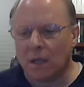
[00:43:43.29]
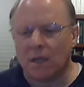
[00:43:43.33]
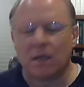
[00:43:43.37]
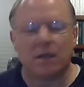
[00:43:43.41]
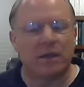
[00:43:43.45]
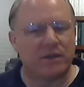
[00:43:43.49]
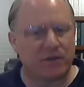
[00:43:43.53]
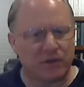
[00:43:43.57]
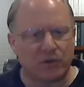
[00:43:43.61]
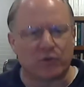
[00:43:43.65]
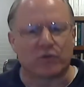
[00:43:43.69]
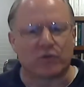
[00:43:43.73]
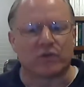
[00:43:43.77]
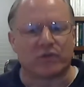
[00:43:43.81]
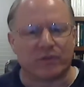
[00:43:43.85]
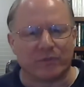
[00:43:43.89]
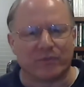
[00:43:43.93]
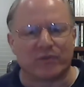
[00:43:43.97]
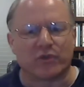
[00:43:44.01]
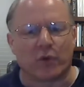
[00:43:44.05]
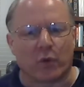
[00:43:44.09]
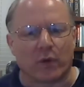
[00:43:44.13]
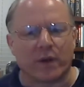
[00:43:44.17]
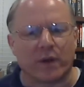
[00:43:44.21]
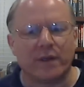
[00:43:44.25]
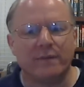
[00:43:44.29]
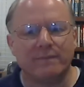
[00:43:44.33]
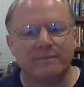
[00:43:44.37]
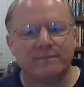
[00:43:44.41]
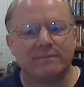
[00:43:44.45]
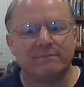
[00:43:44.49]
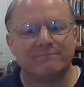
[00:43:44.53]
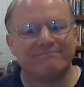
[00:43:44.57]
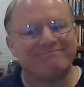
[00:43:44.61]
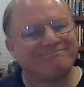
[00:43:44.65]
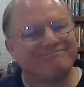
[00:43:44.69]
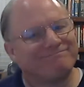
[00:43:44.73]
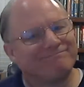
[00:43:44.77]
It's a gruesome story.
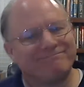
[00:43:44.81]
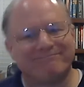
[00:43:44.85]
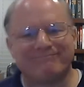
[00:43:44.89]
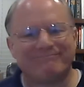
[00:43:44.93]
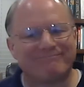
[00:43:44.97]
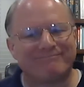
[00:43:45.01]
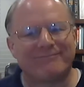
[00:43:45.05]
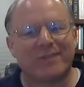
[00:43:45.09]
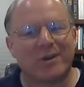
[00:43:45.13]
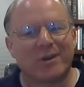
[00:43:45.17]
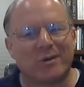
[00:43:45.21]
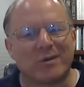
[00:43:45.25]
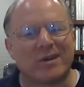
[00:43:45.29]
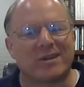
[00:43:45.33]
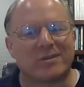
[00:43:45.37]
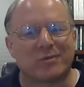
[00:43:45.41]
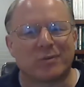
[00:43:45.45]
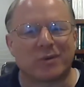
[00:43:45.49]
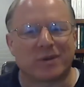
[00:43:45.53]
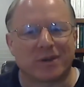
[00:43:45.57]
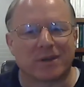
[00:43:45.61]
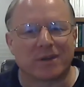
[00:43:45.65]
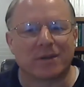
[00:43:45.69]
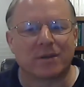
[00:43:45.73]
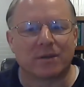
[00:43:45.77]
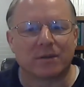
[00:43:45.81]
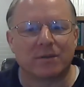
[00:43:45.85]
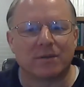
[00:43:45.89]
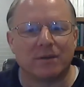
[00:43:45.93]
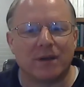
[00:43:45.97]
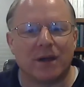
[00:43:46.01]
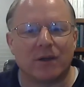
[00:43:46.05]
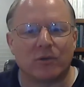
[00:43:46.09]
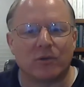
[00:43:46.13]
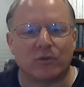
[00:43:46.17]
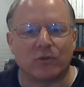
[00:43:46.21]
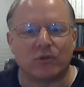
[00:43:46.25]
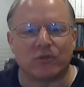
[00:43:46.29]
The Greeks were
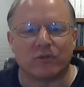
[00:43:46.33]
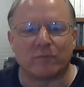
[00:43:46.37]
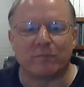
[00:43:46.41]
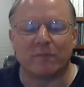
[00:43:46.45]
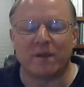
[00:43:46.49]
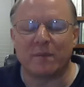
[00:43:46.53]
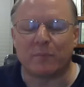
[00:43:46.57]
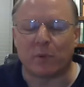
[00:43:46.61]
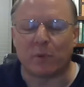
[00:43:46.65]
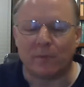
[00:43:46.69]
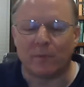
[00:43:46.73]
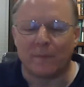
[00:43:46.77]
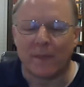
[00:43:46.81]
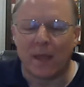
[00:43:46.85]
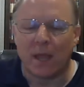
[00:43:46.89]
a gruesome people.